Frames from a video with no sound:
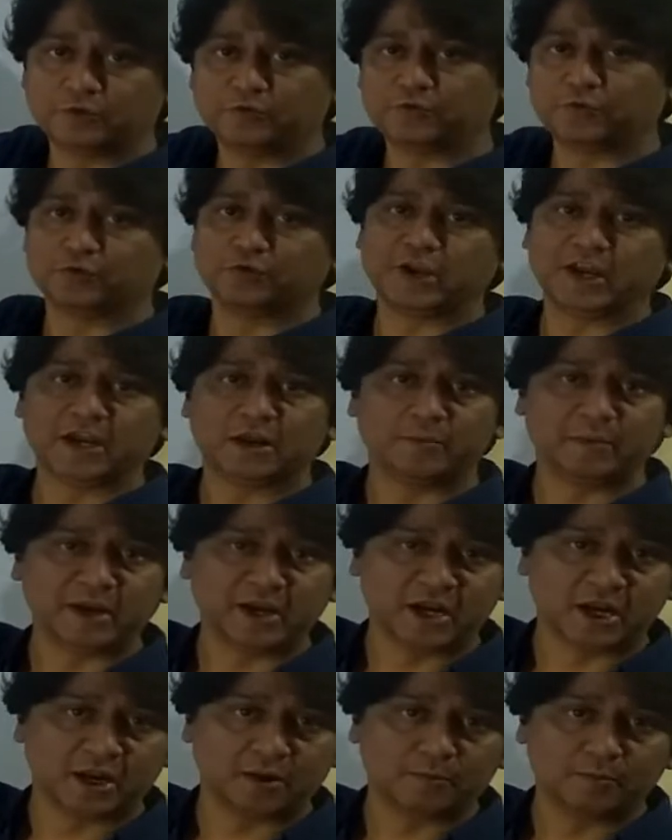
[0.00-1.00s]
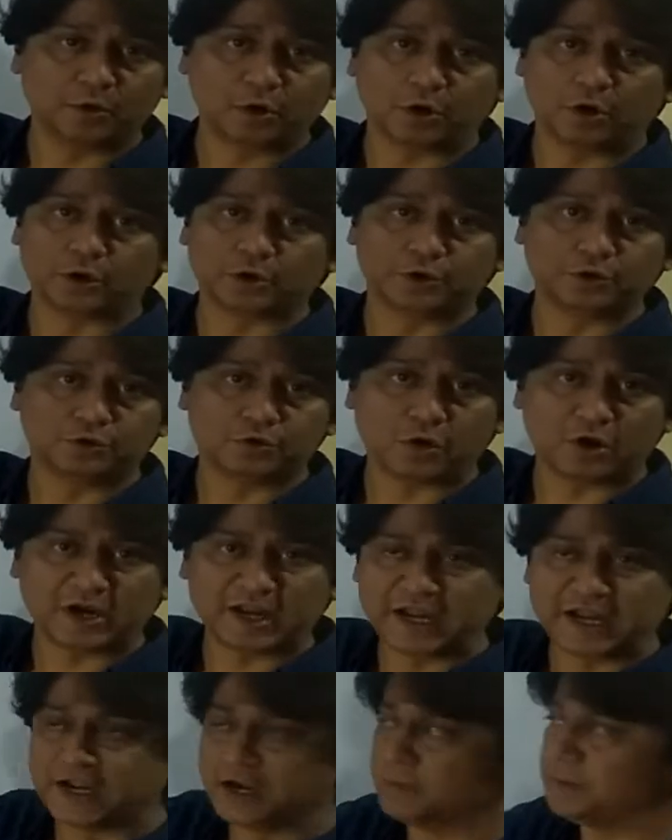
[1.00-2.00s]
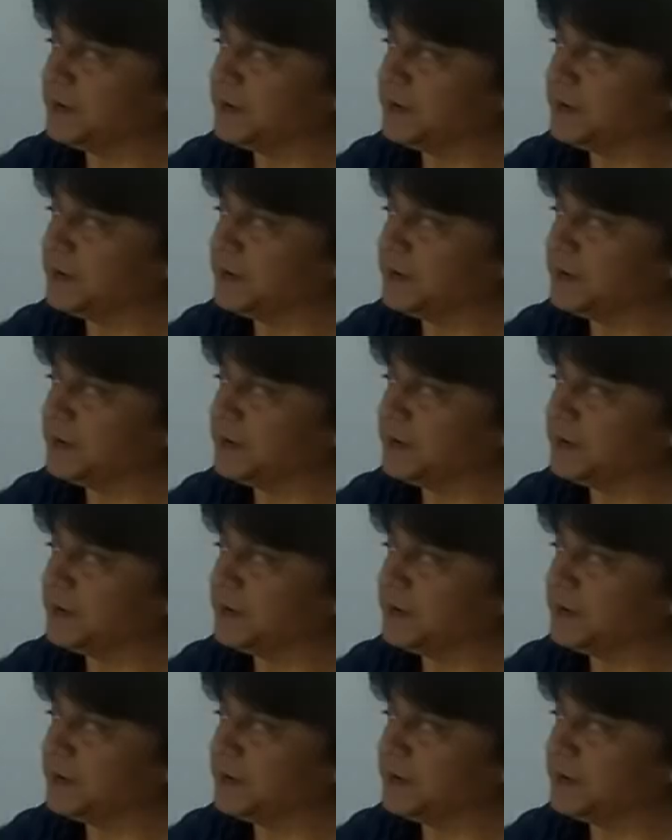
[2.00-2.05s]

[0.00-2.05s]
If you need a medium or you don't need a